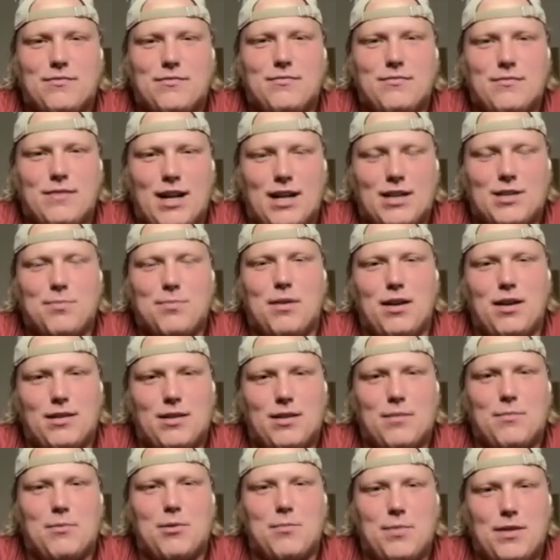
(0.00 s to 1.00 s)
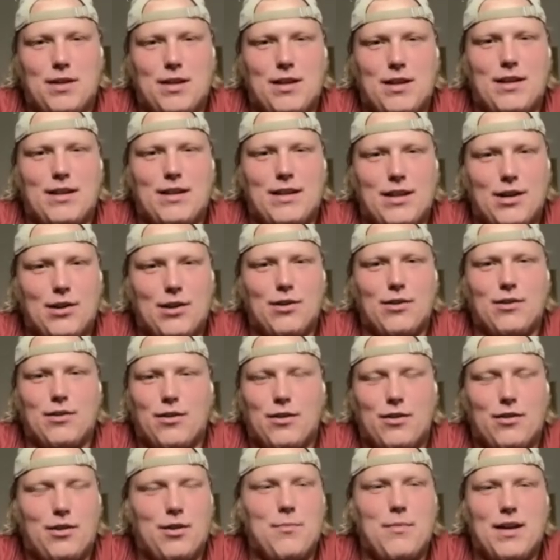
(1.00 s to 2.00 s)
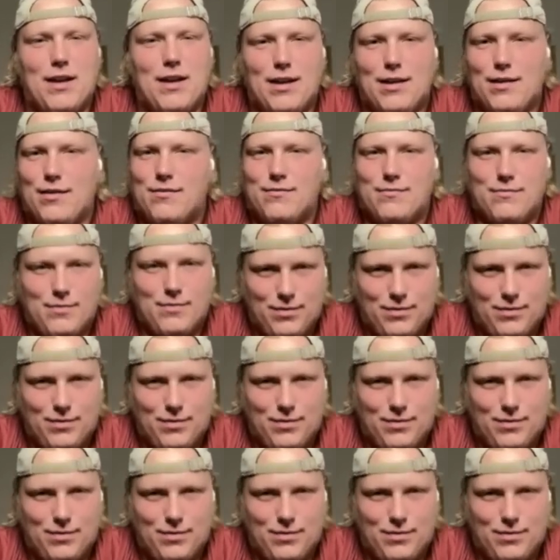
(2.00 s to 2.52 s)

Next month, I'm going to be a year committed,